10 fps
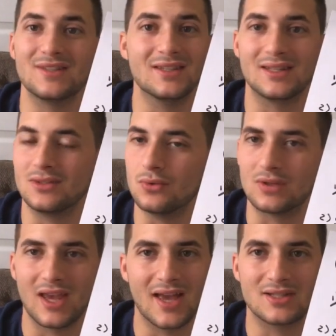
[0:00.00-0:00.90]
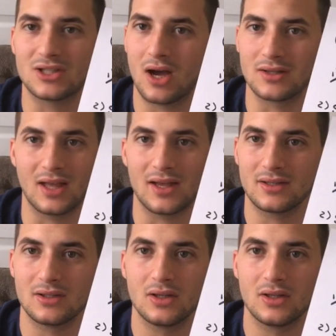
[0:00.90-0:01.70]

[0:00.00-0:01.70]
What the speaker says: you can't shock that.